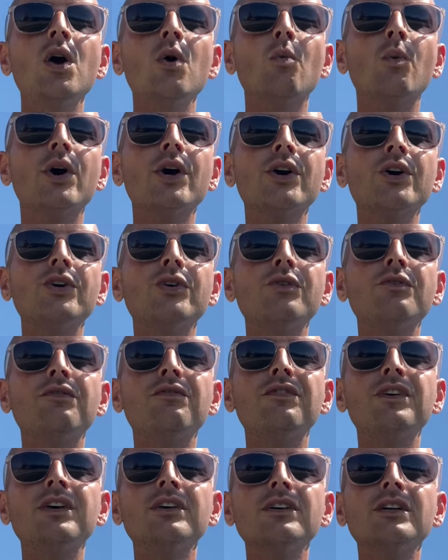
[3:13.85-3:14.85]
where you
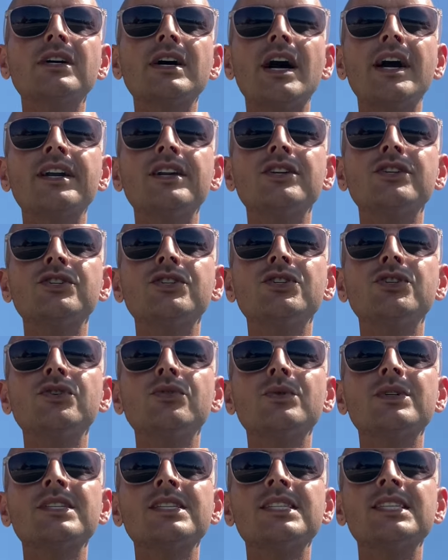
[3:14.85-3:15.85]
feel guided
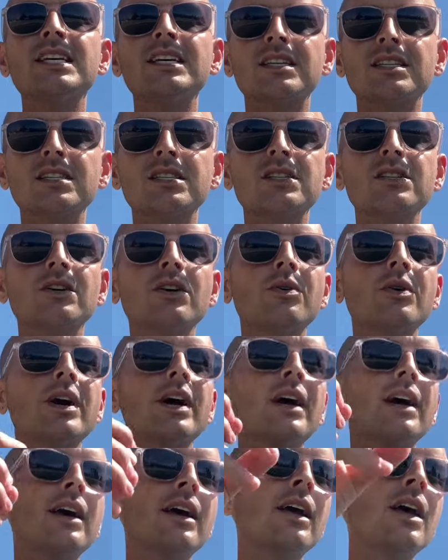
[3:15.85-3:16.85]
to assist,
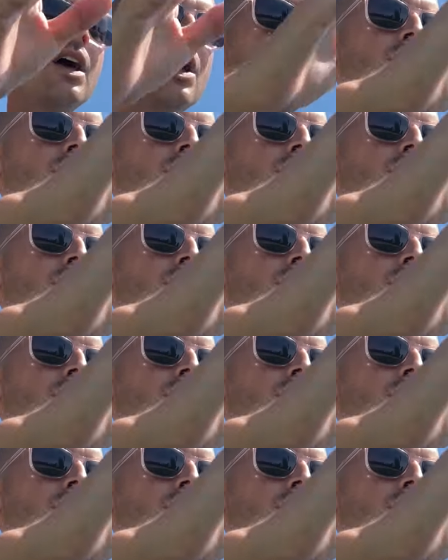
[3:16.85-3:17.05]
okay?